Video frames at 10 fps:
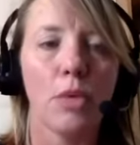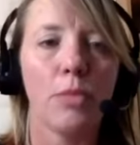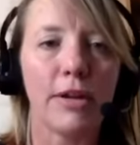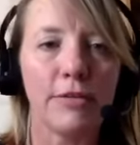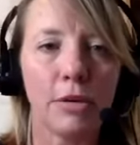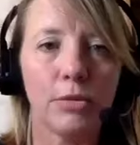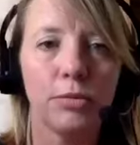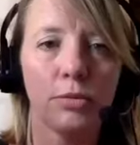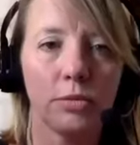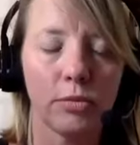But if
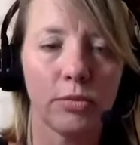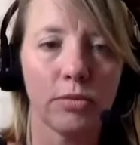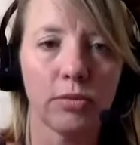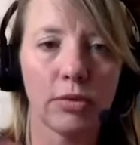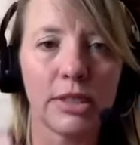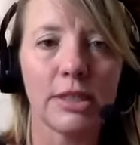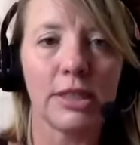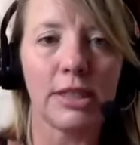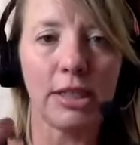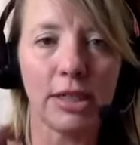you
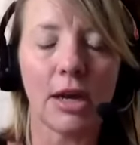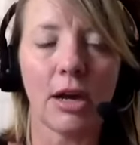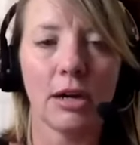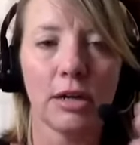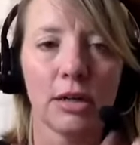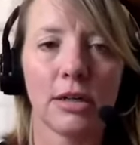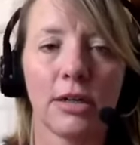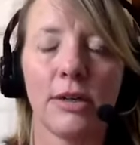really are